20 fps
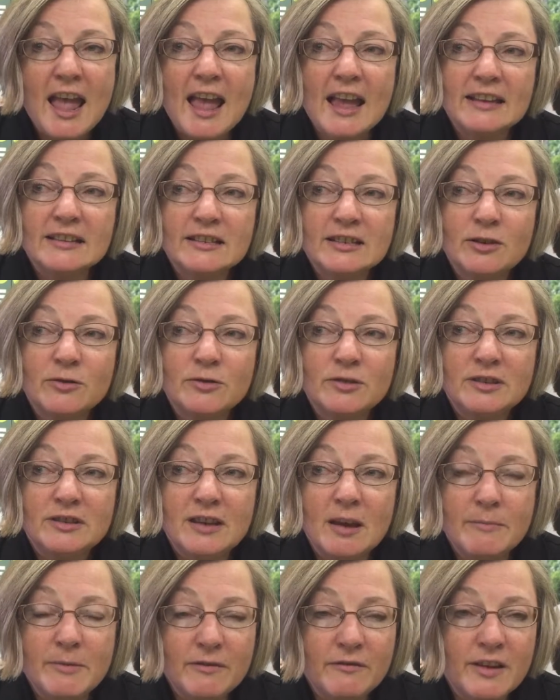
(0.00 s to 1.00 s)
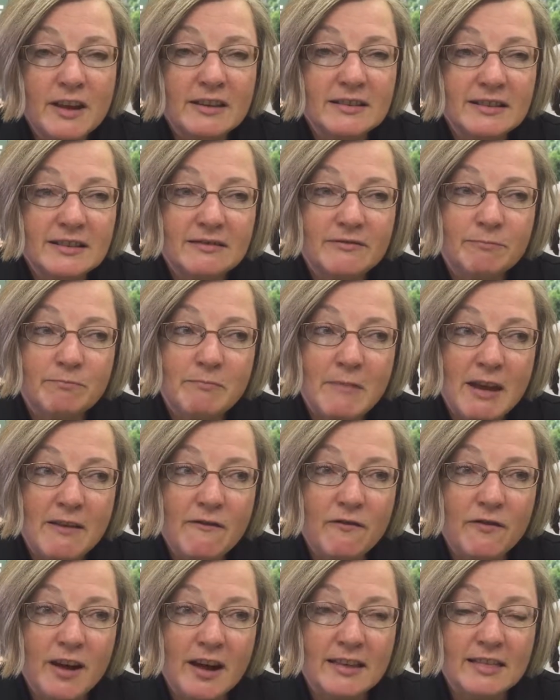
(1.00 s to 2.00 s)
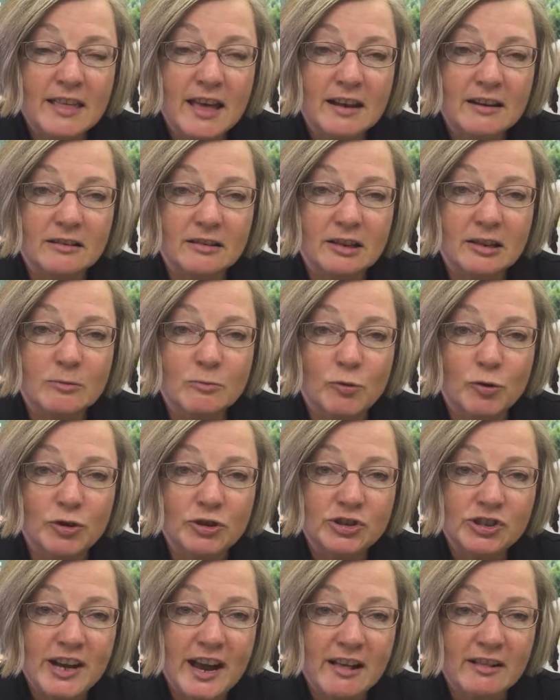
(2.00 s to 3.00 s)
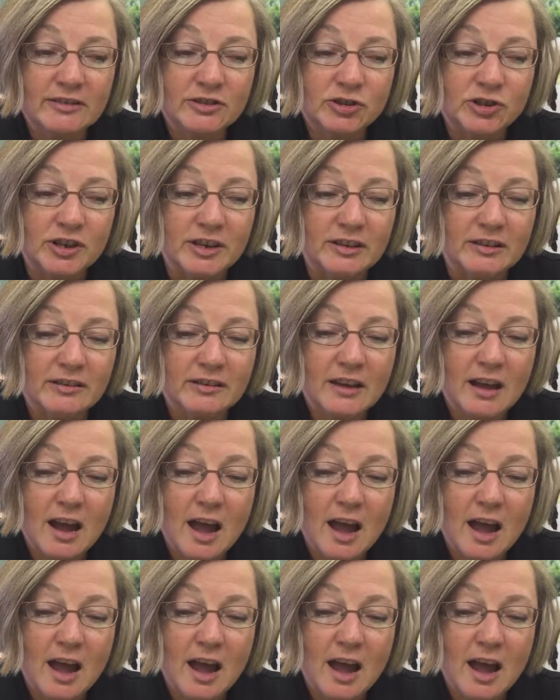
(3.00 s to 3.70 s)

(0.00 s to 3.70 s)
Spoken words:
And so some of us may find that a little more challenging.